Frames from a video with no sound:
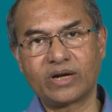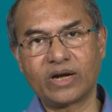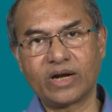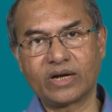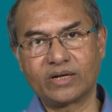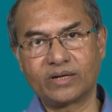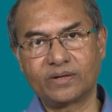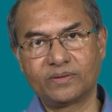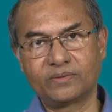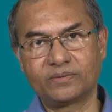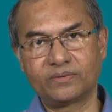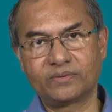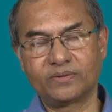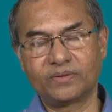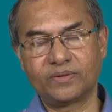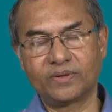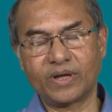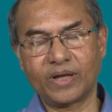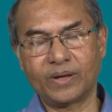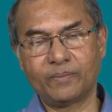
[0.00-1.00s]
rate.
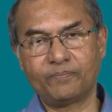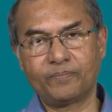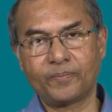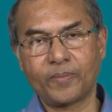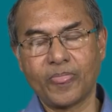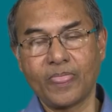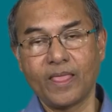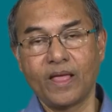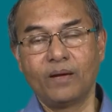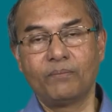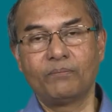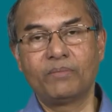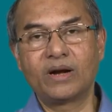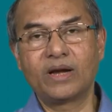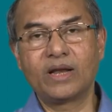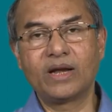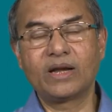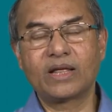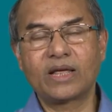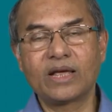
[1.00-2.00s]
Okay. But
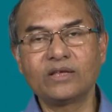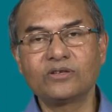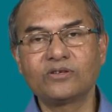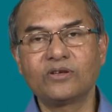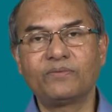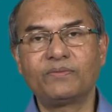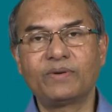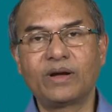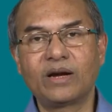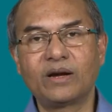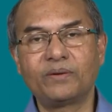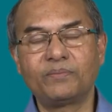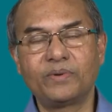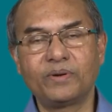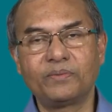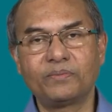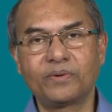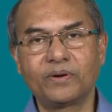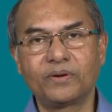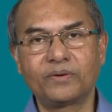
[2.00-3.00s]
in case of
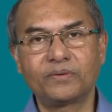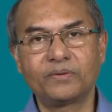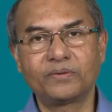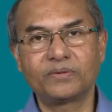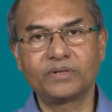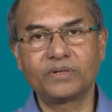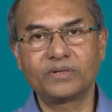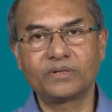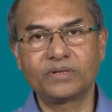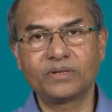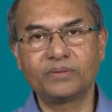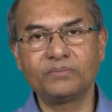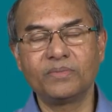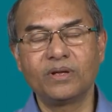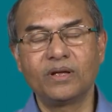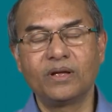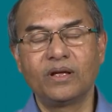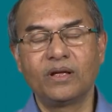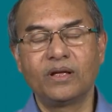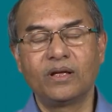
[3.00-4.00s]
adaptive control system
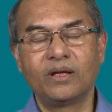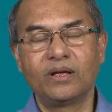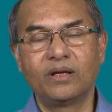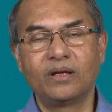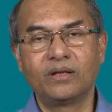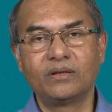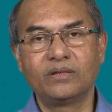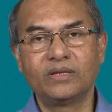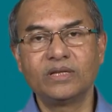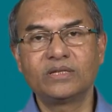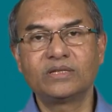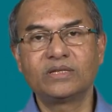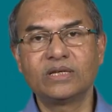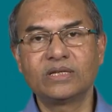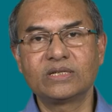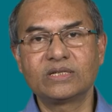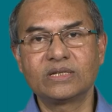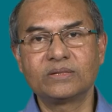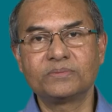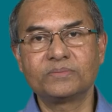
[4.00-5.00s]
uh, these
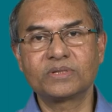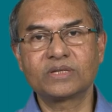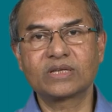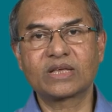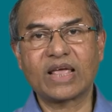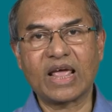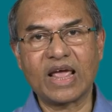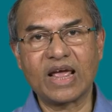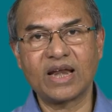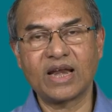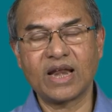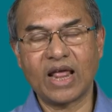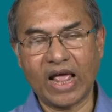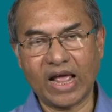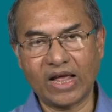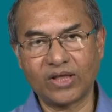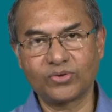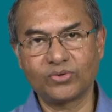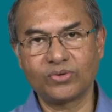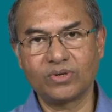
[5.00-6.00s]
systems can
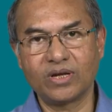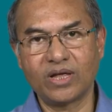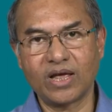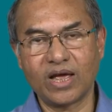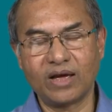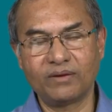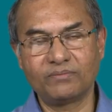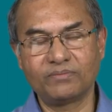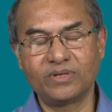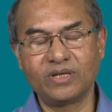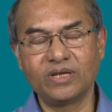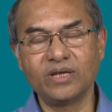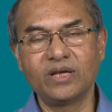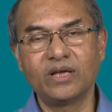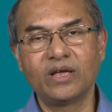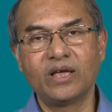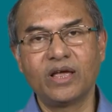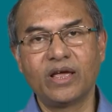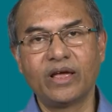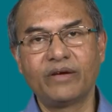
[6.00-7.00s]
actually have the
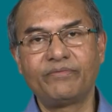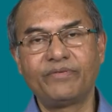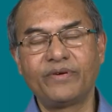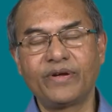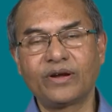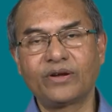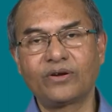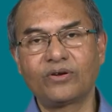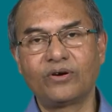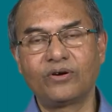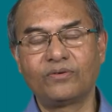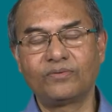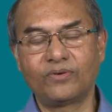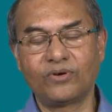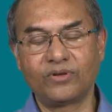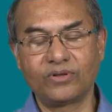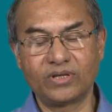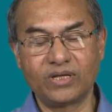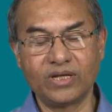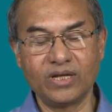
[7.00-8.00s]
effect of
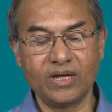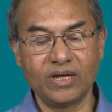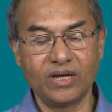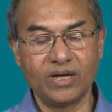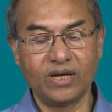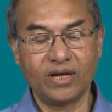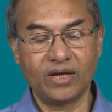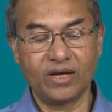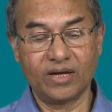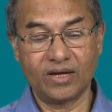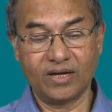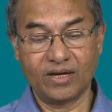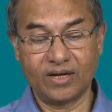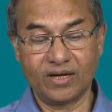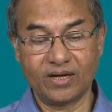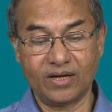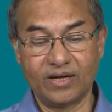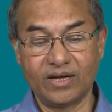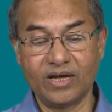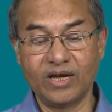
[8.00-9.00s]
on the
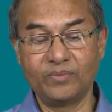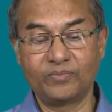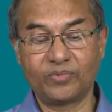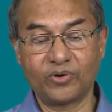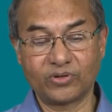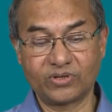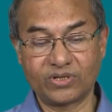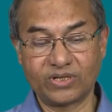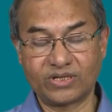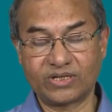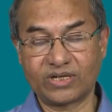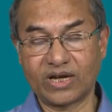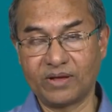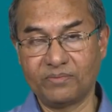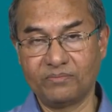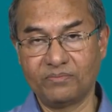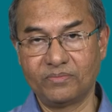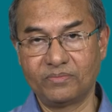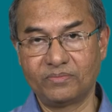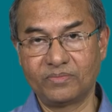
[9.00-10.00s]
uh, in process time
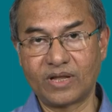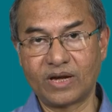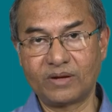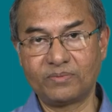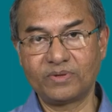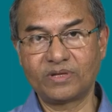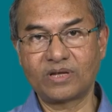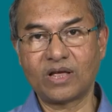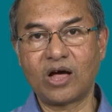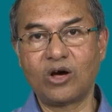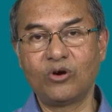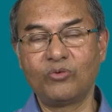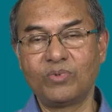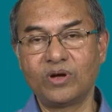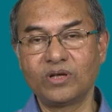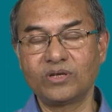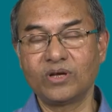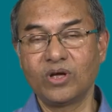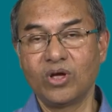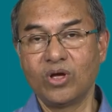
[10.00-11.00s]
that means how much